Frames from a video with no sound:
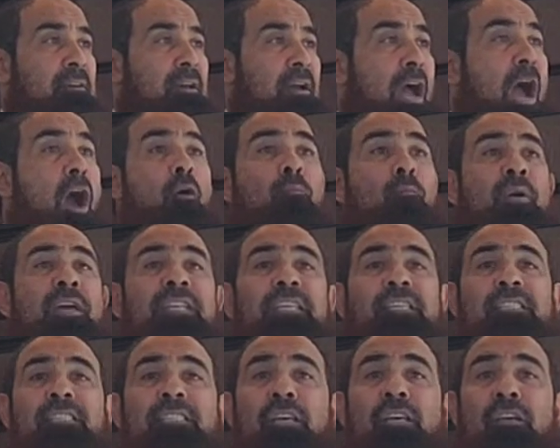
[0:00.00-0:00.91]
How many
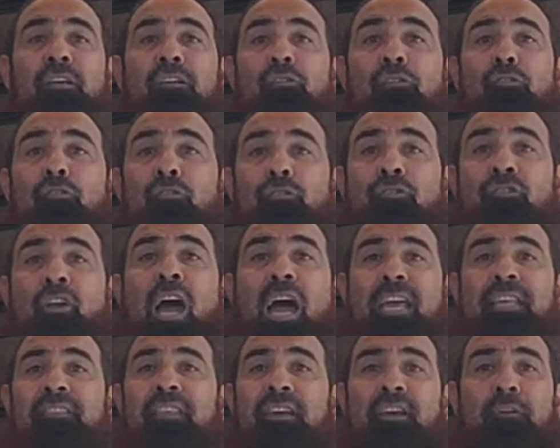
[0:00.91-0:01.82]
uh,
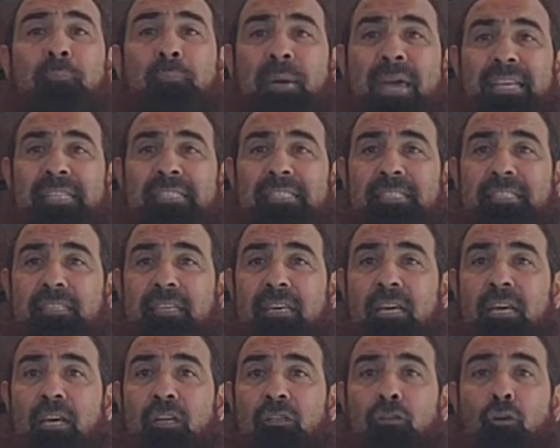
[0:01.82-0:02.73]
trying their best
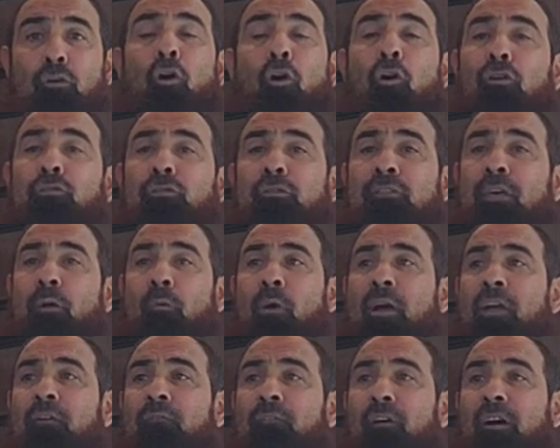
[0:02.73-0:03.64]
to call to the
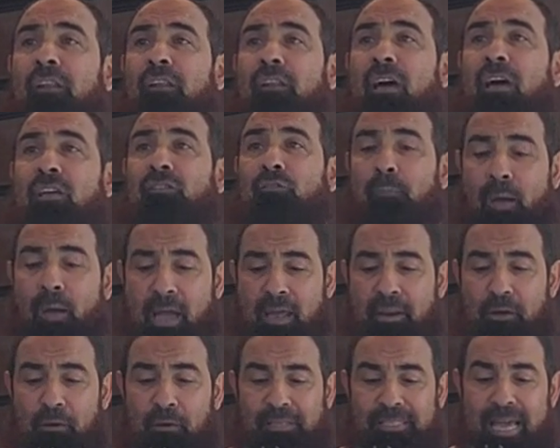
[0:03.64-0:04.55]
way of Allah
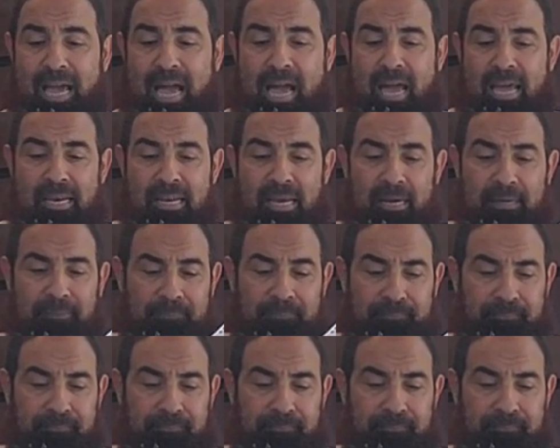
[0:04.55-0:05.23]
subhanahu wa ta'ala?